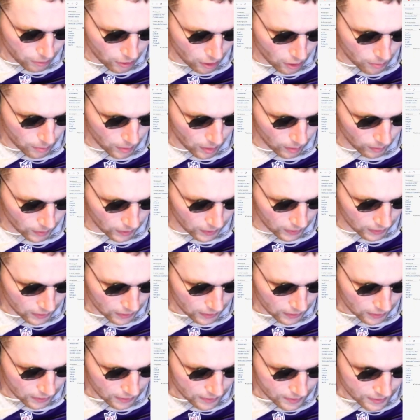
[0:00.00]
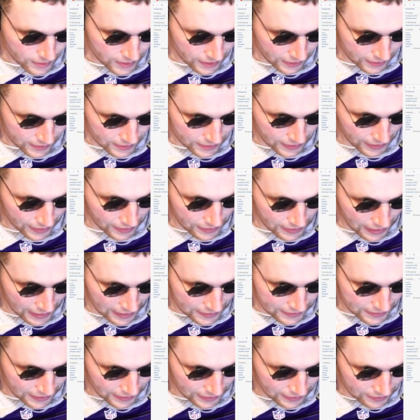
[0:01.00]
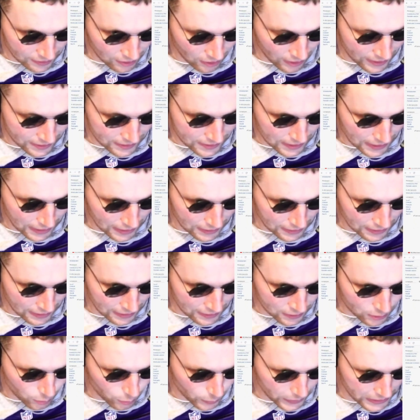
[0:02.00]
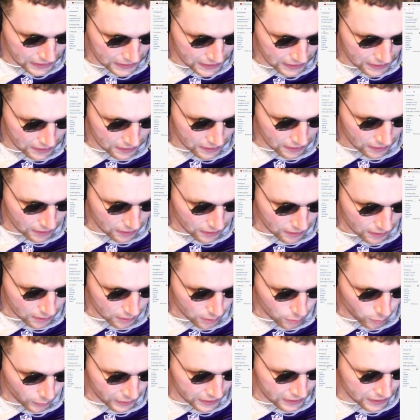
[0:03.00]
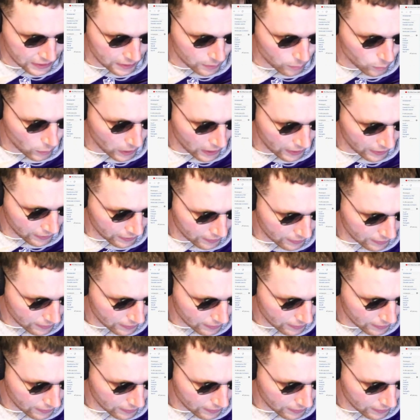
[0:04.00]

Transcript: Pro Bowler. 16, 18, 19, and 20, 21.